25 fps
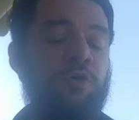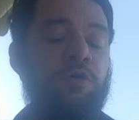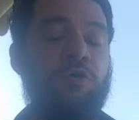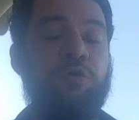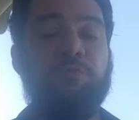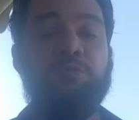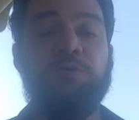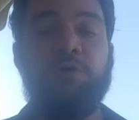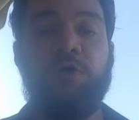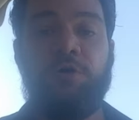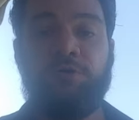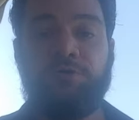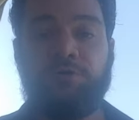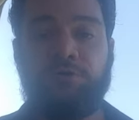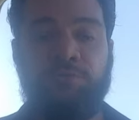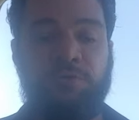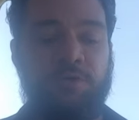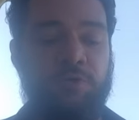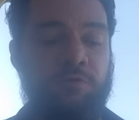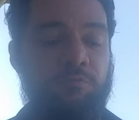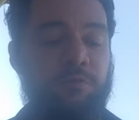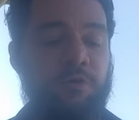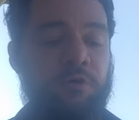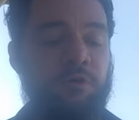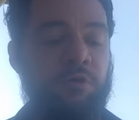who brought
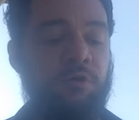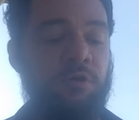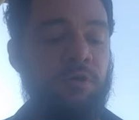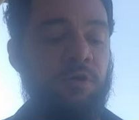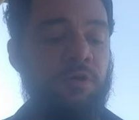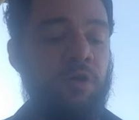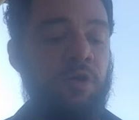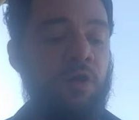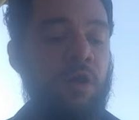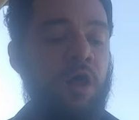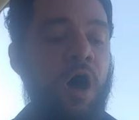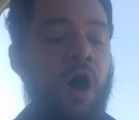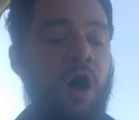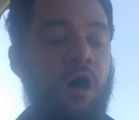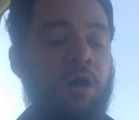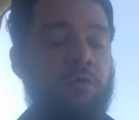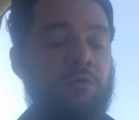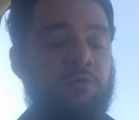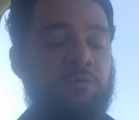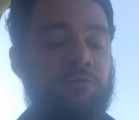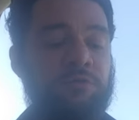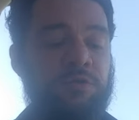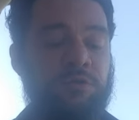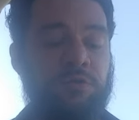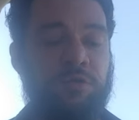me with her
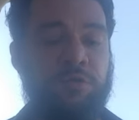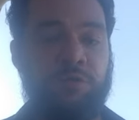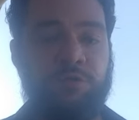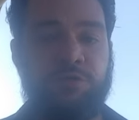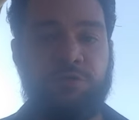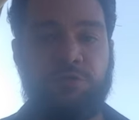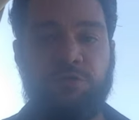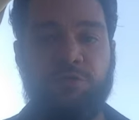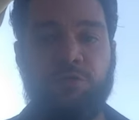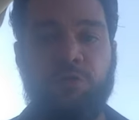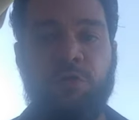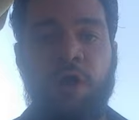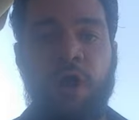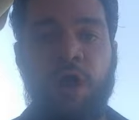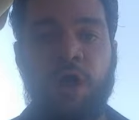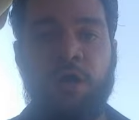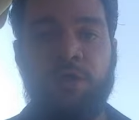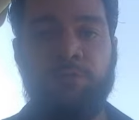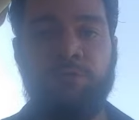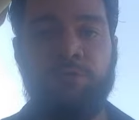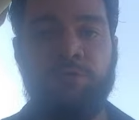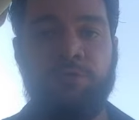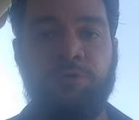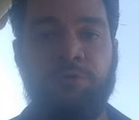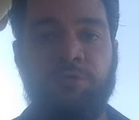love to this
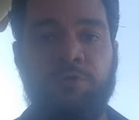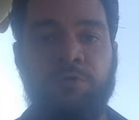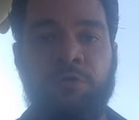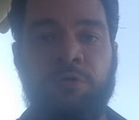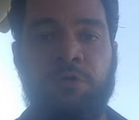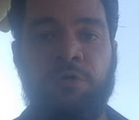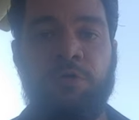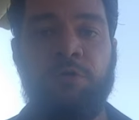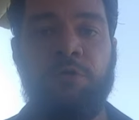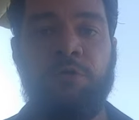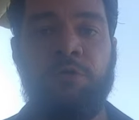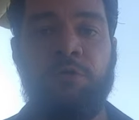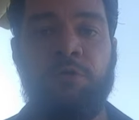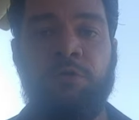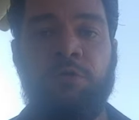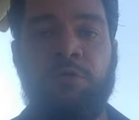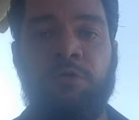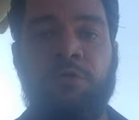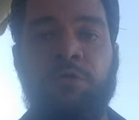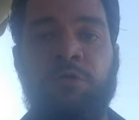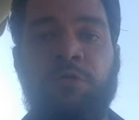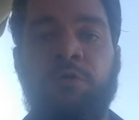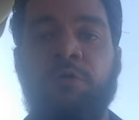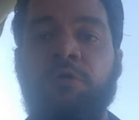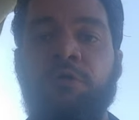
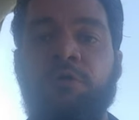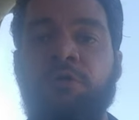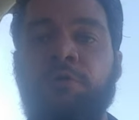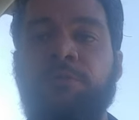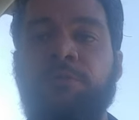tribunal?